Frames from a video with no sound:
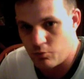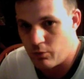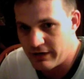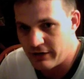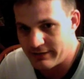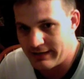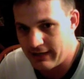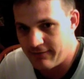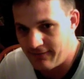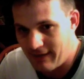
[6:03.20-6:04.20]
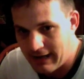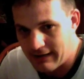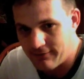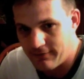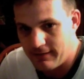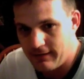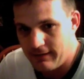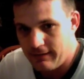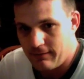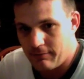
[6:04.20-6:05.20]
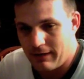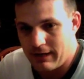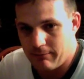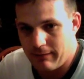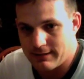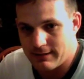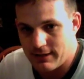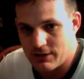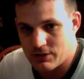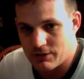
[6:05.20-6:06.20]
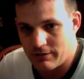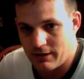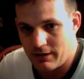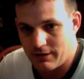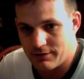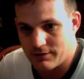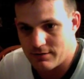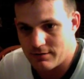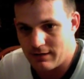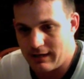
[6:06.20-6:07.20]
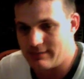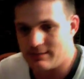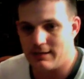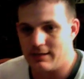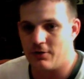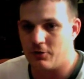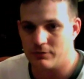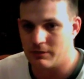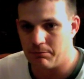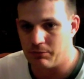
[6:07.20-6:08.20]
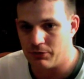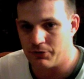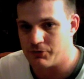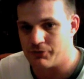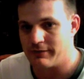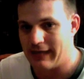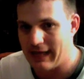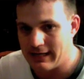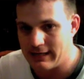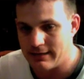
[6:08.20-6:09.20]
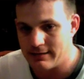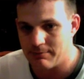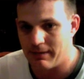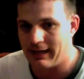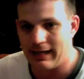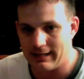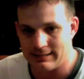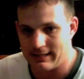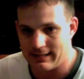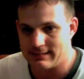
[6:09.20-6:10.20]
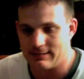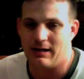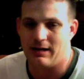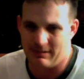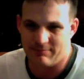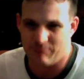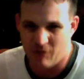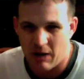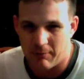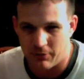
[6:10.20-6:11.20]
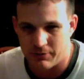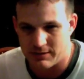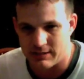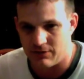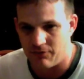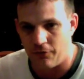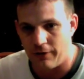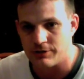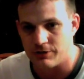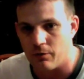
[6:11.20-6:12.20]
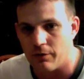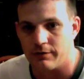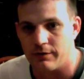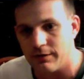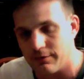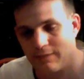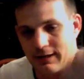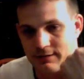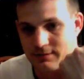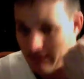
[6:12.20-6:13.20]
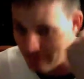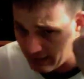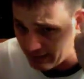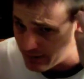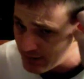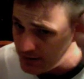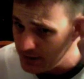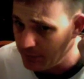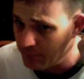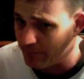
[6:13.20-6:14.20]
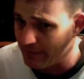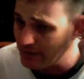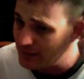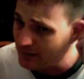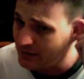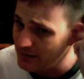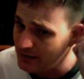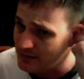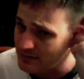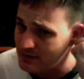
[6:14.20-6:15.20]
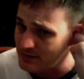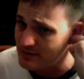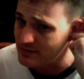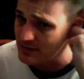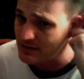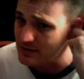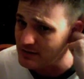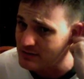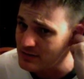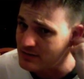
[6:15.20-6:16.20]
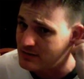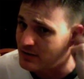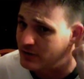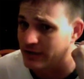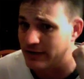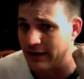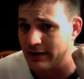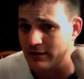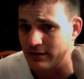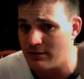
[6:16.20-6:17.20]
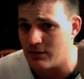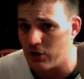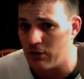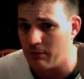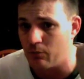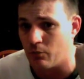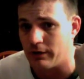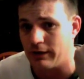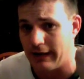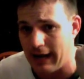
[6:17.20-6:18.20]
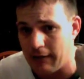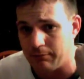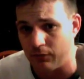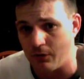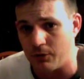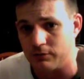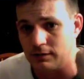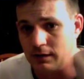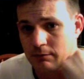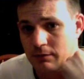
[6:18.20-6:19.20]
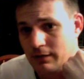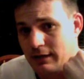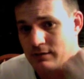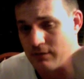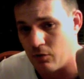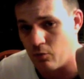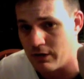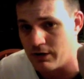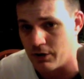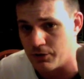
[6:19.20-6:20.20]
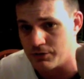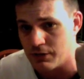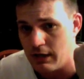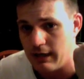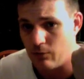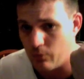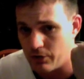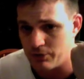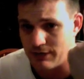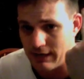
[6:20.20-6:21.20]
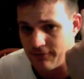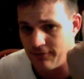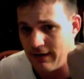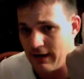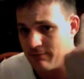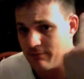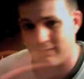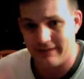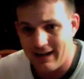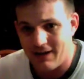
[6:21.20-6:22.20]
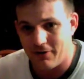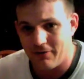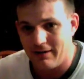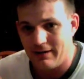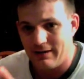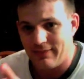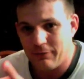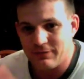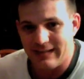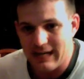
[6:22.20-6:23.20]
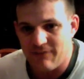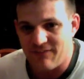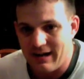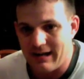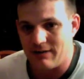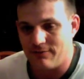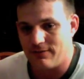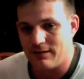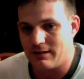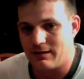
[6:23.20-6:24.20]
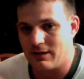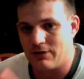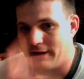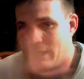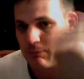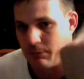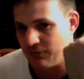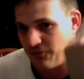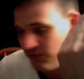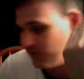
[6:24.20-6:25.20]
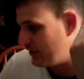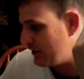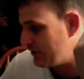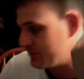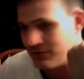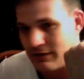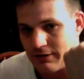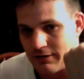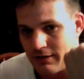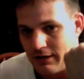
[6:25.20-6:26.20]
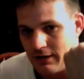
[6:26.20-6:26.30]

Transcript: Windows 95. My basic history is I'd seen old computers during the 80s, but I can't say uh, I, Commodore 64 actually worked on, if I can say that. But since uh, since the early 90s, you know, I've been working in Apple the whole time, and then I saw Windows and Windows 95. But now that was 95. Here I am, almost 15 years later